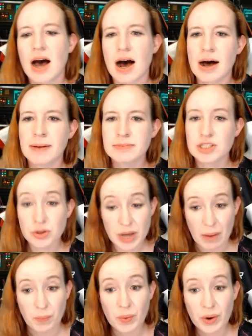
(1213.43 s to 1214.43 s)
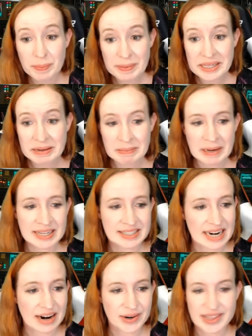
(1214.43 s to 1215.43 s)
So yeah, 1,000,000 miles an hour.
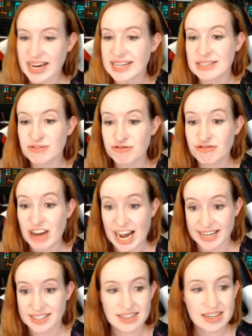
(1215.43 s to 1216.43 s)
That's fast.